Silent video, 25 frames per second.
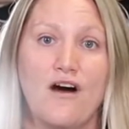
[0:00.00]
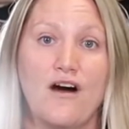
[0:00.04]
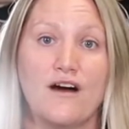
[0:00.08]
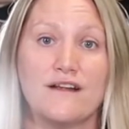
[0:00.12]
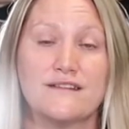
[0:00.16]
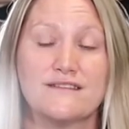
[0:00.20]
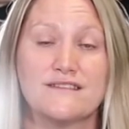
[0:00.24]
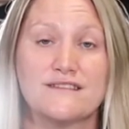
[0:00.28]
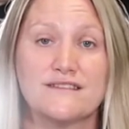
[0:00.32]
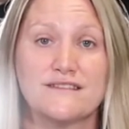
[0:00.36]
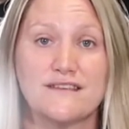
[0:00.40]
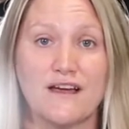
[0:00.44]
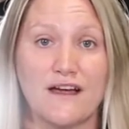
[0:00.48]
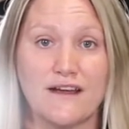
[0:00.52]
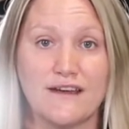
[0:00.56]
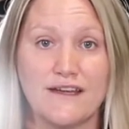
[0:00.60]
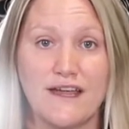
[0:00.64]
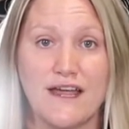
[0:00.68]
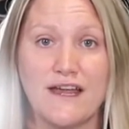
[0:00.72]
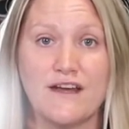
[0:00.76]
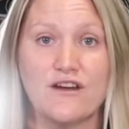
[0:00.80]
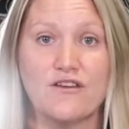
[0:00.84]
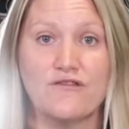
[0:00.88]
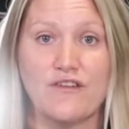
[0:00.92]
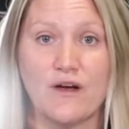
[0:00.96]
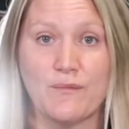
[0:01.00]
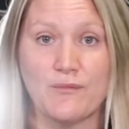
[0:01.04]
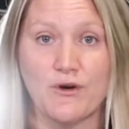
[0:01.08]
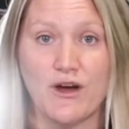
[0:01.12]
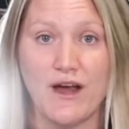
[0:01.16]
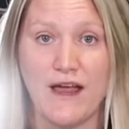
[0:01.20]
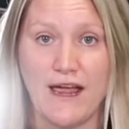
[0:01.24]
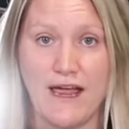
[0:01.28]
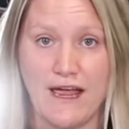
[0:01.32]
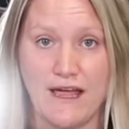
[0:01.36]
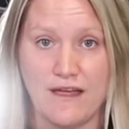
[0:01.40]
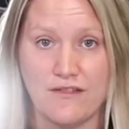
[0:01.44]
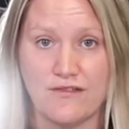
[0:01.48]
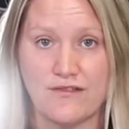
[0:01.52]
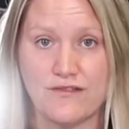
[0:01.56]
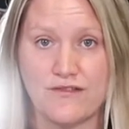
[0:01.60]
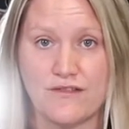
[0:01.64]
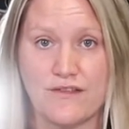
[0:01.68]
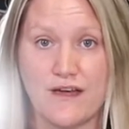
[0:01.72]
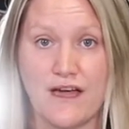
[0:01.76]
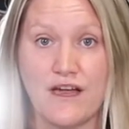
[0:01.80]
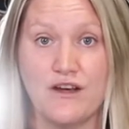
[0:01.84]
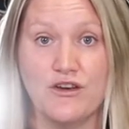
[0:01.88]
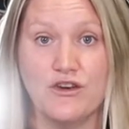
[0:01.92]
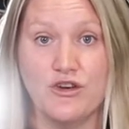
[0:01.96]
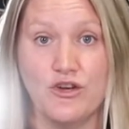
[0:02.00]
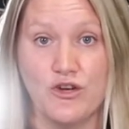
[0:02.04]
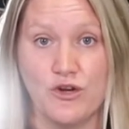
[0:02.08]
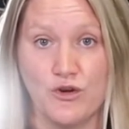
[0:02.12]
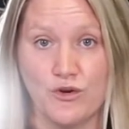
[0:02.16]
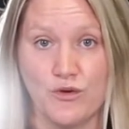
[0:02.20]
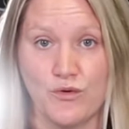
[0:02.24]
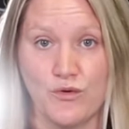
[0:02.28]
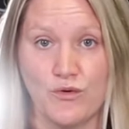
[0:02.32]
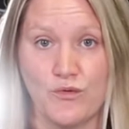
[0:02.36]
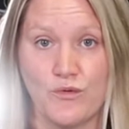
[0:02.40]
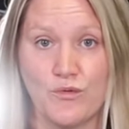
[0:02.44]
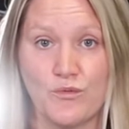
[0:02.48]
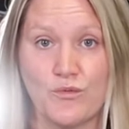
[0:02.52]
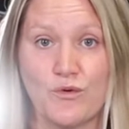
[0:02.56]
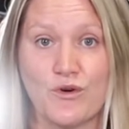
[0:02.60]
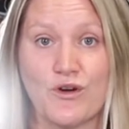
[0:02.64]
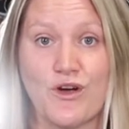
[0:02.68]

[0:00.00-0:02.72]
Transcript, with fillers: On Sunday, November 8th at noon,